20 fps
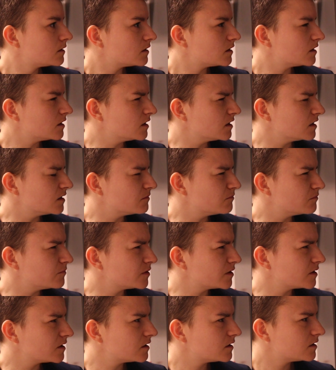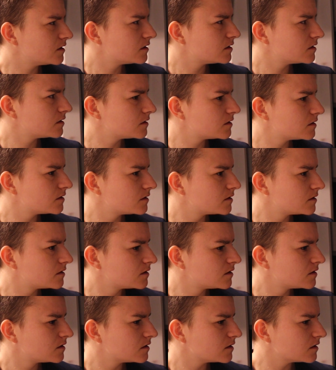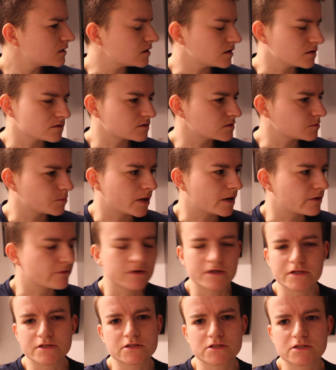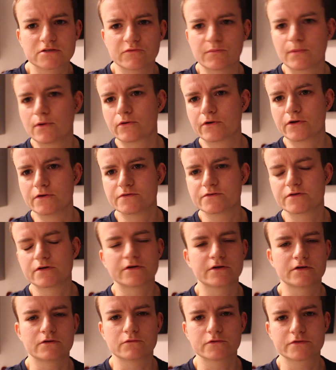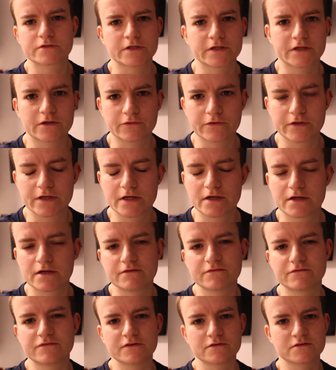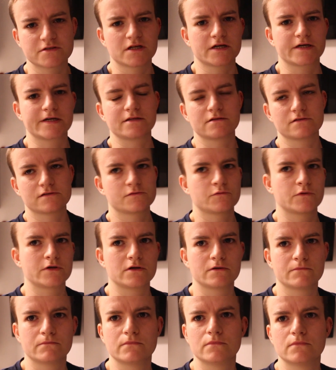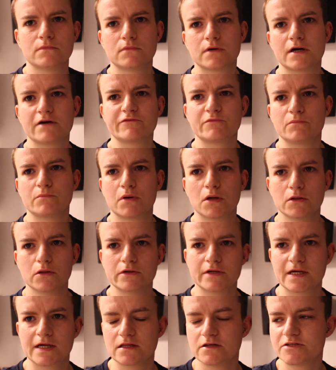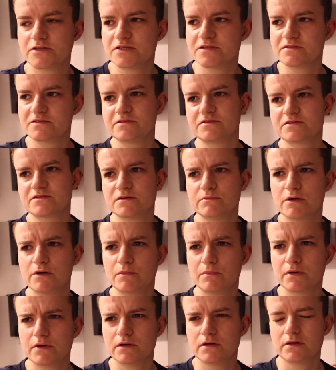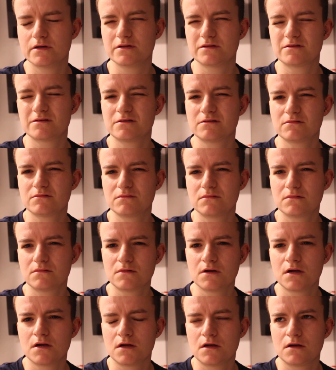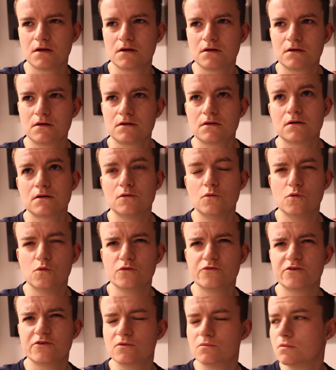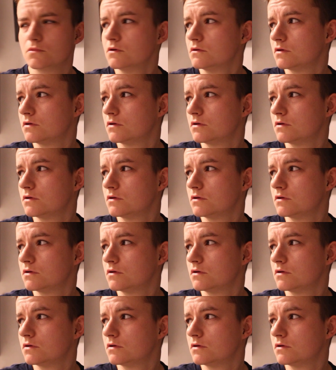but I apparently just have a blocked nose. I don't know what's going on there. It feels like it does when I'm having pollen allergies in the summer, but it's autumn.